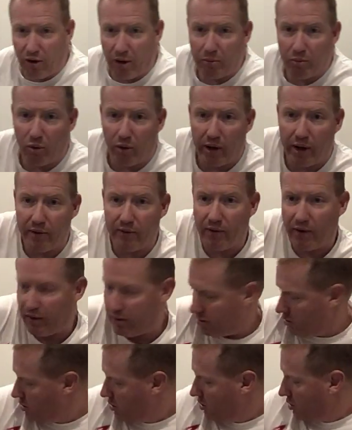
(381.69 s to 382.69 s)
grab whatever
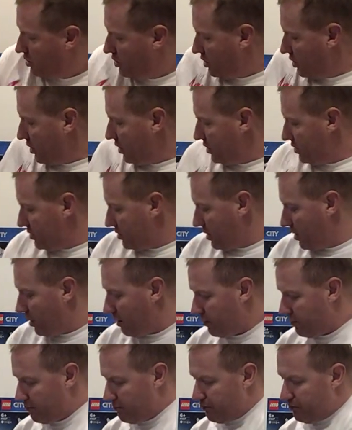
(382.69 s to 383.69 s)
is
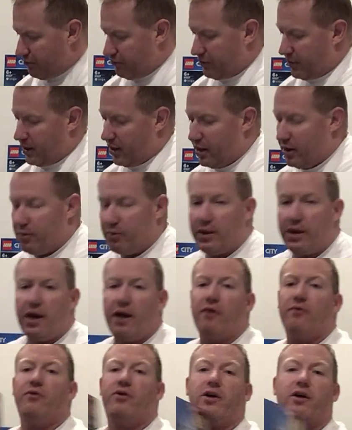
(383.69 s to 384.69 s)
there. Here we
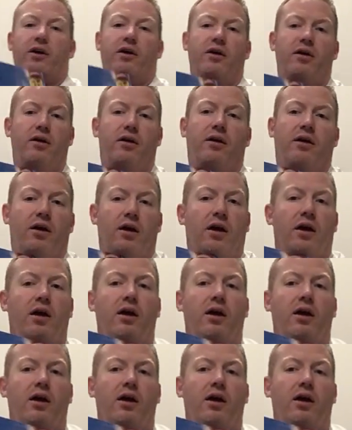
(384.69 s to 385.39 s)
have the